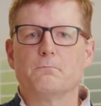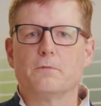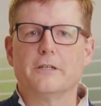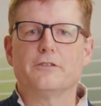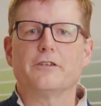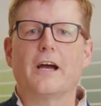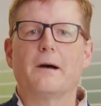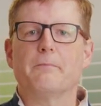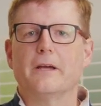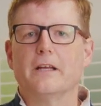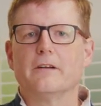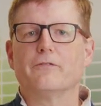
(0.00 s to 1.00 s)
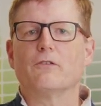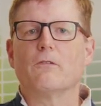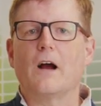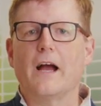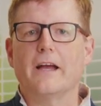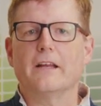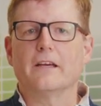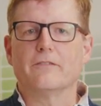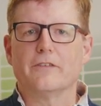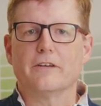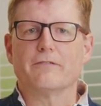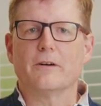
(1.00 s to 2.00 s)
print shop in a variety
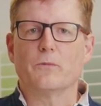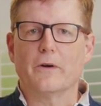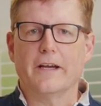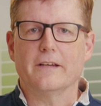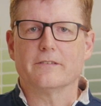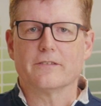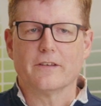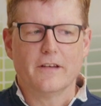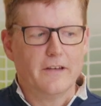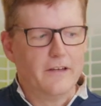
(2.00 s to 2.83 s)
of different ways.